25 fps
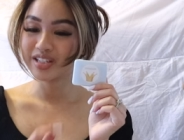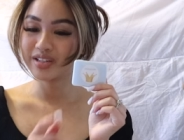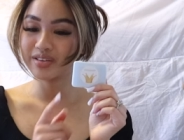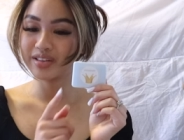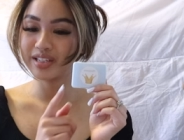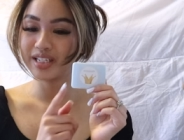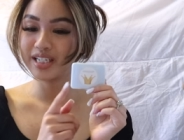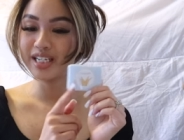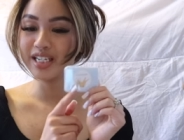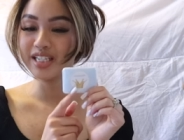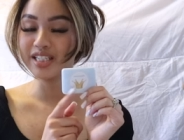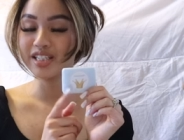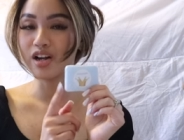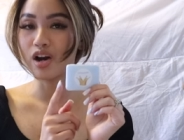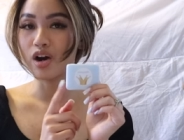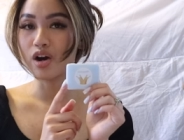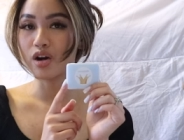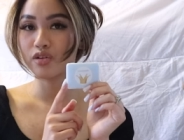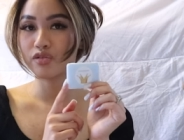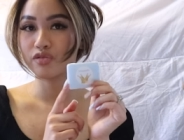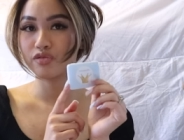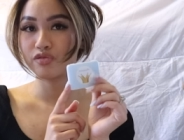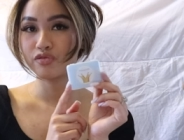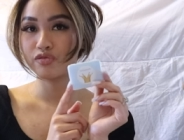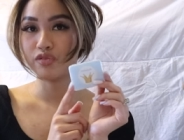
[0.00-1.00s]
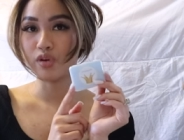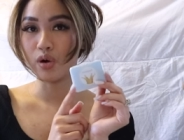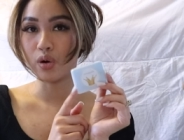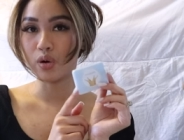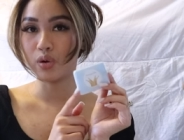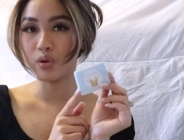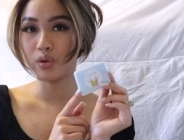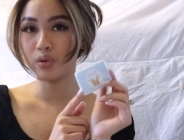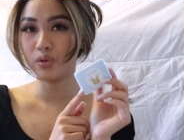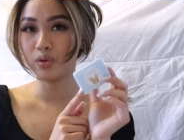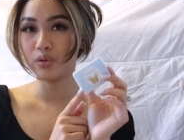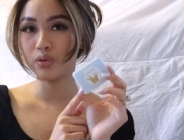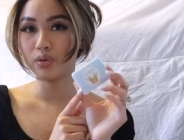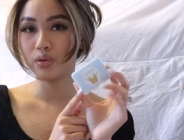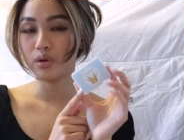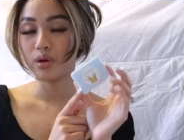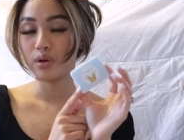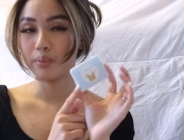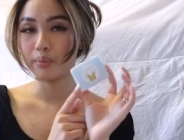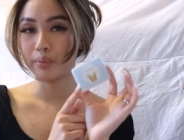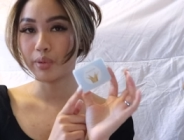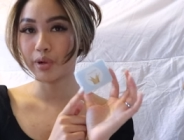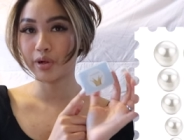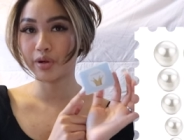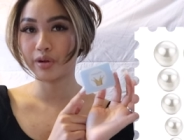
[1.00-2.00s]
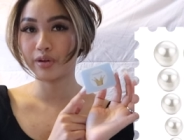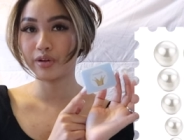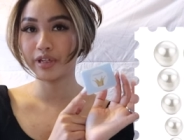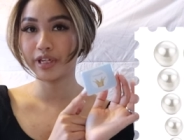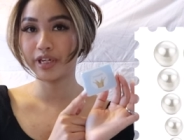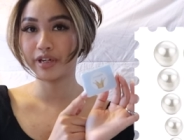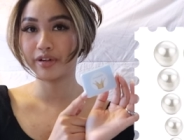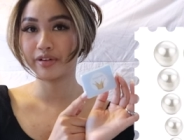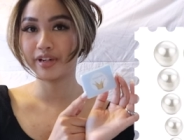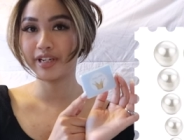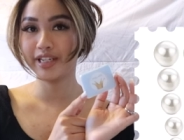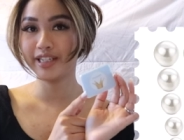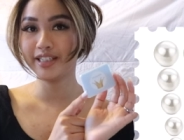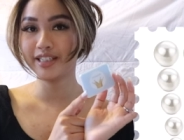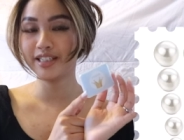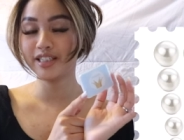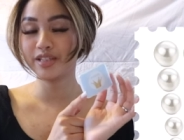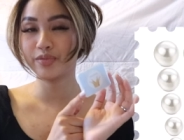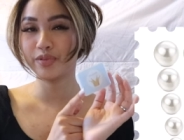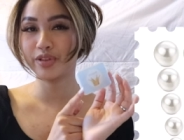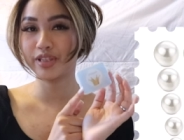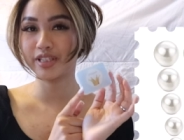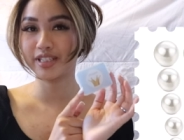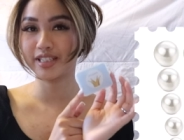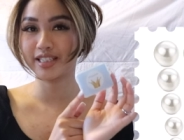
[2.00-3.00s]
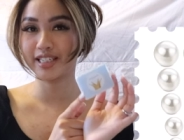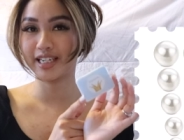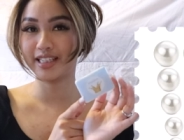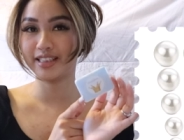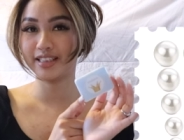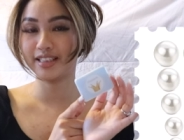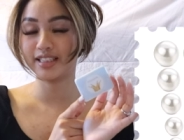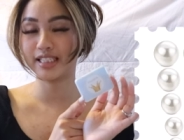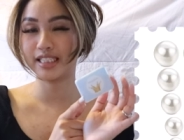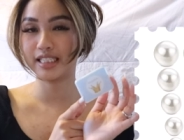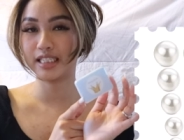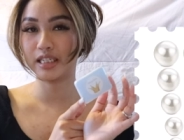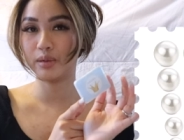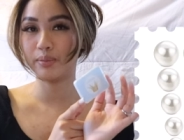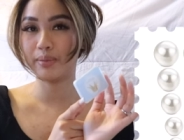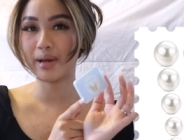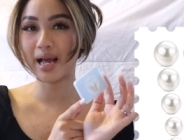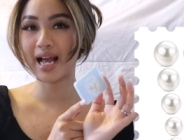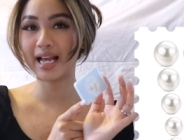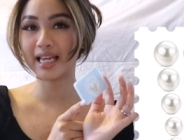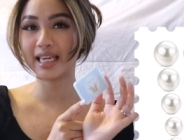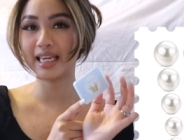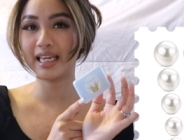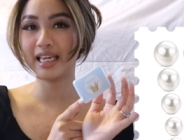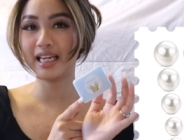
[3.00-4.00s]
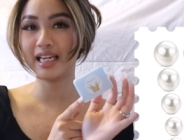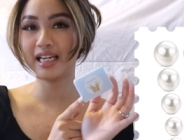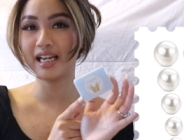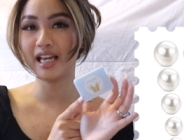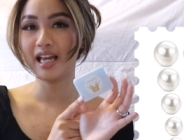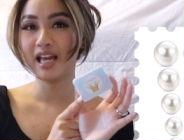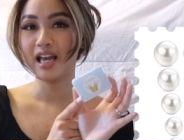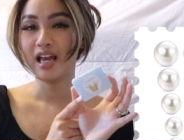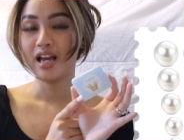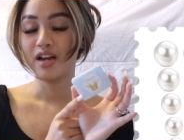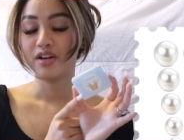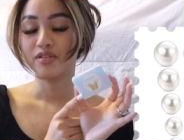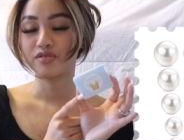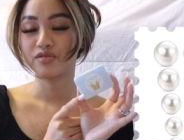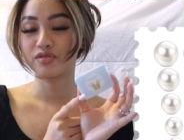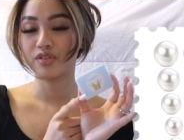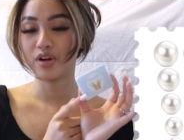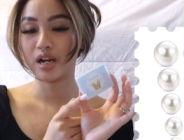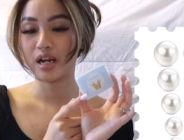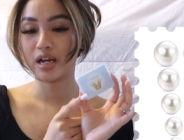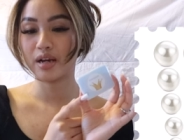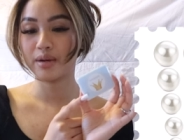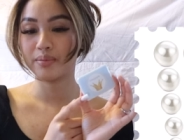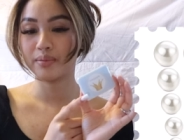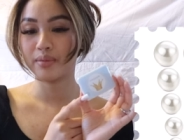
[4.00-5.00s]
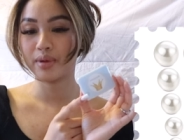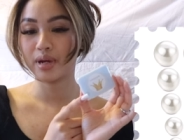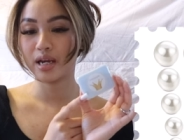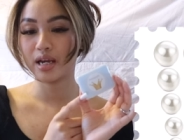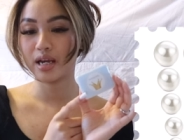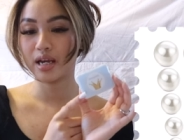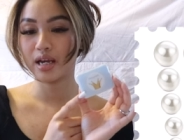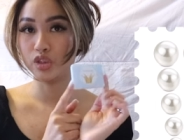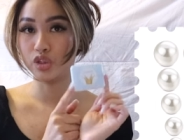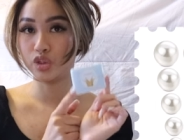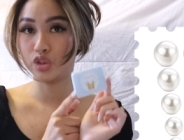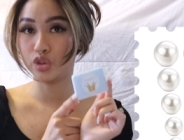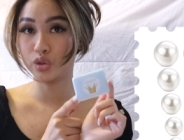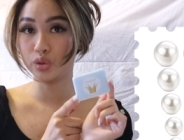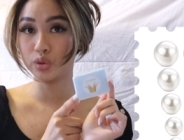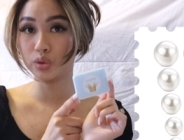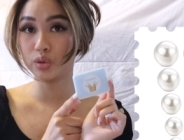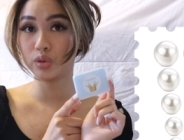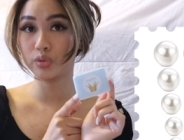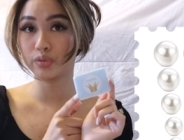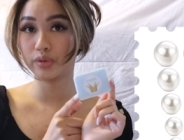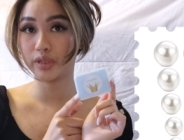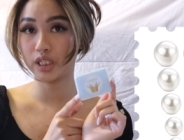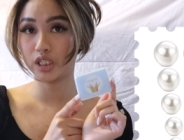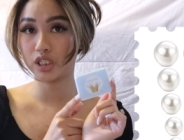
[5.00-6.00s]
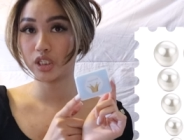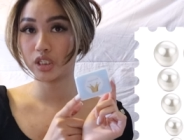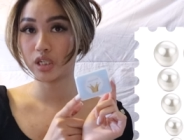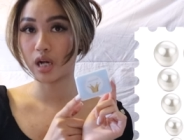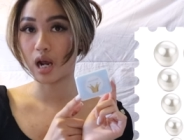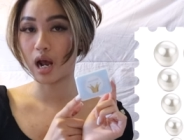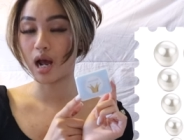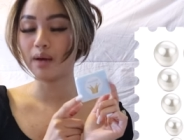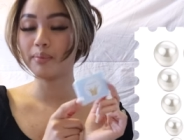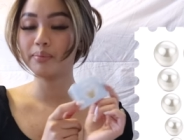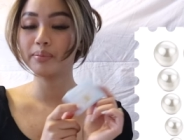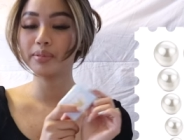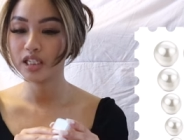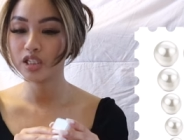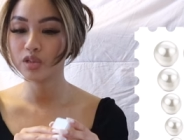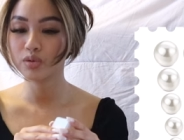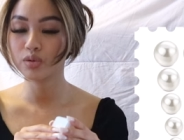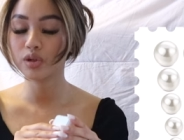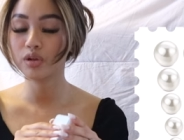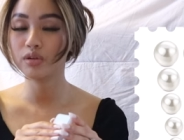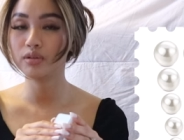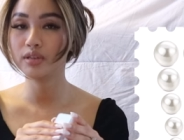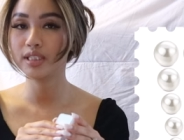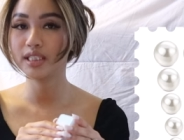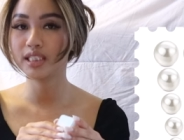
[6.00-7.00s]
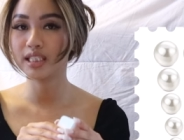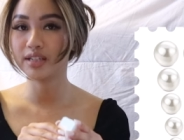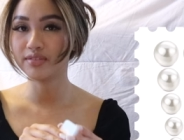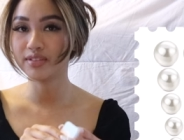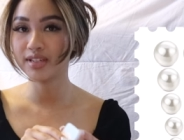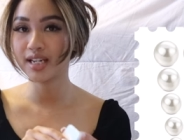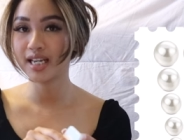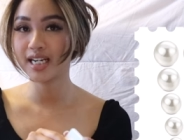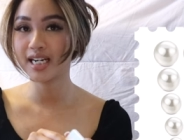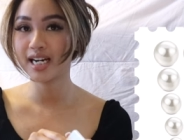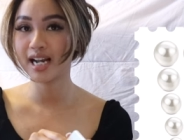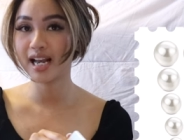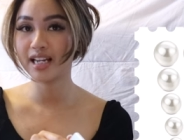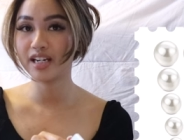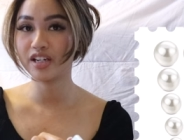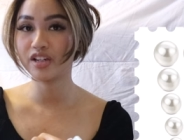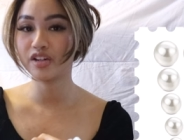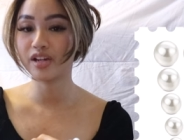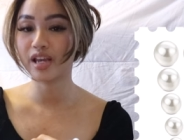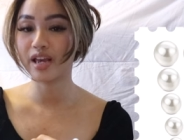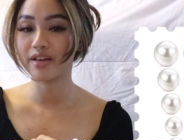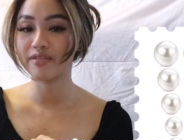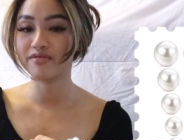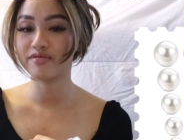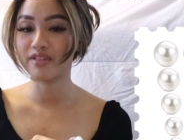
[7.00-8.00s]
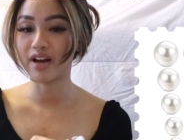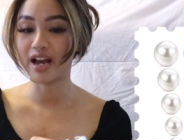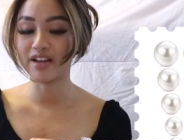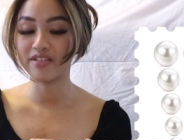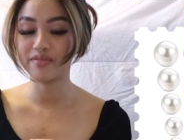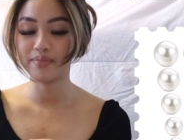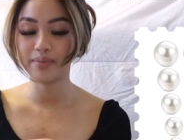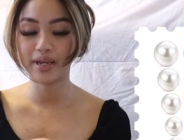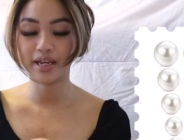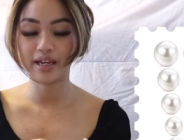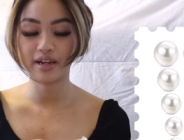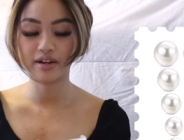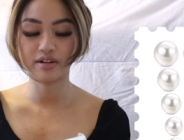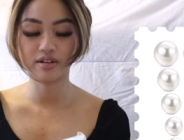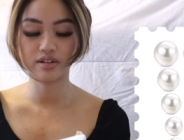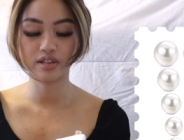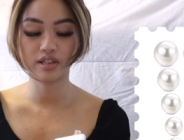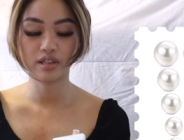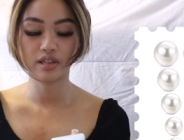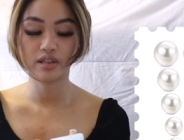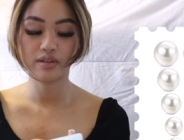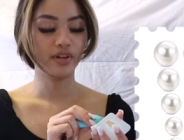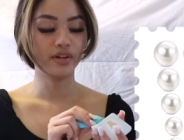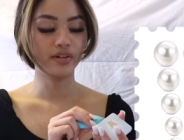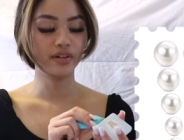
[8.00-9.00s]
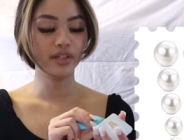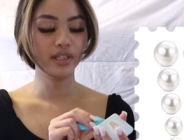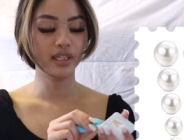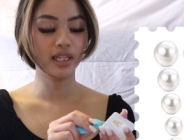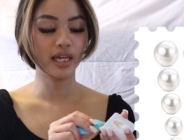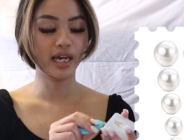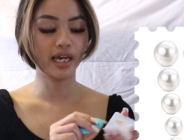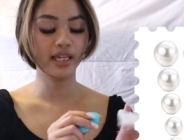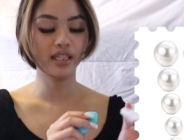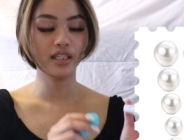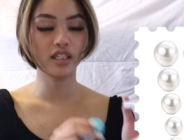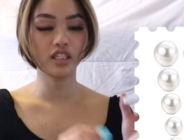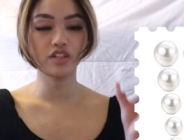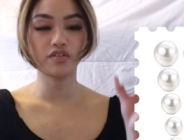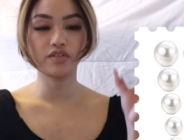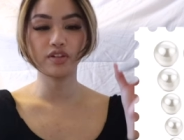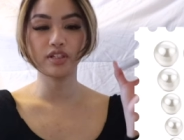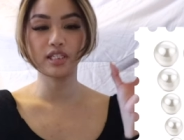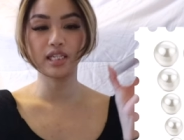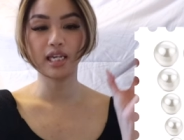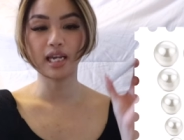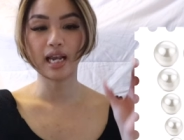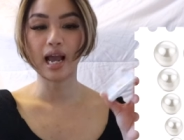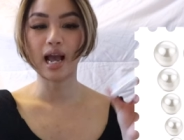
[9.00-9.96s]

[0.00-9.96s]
so these are faux pearl earrings with a stainless steel backing from the jewelry shop. These were only $7.99 and you get five pairs. Very light. This feels like